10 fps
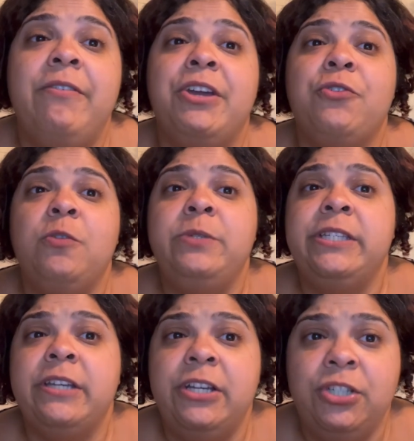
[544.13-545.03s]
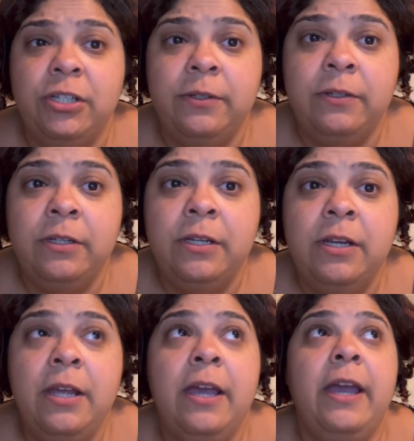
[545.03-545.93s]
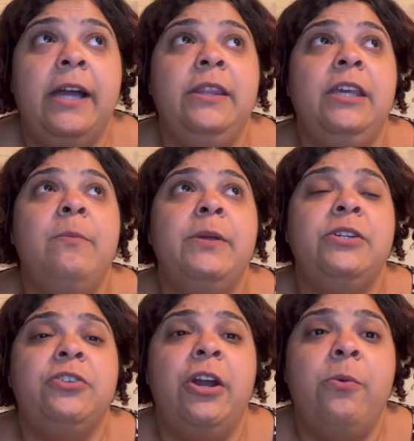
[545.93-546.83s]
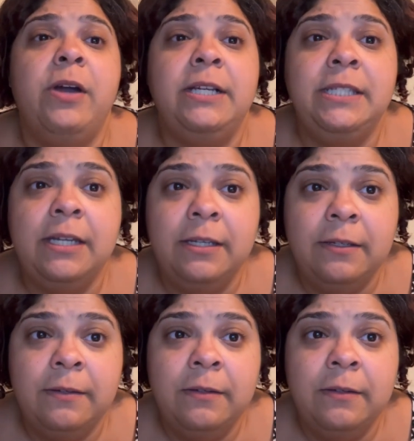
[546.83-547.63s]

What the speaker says: a group discussion and the administrator walks in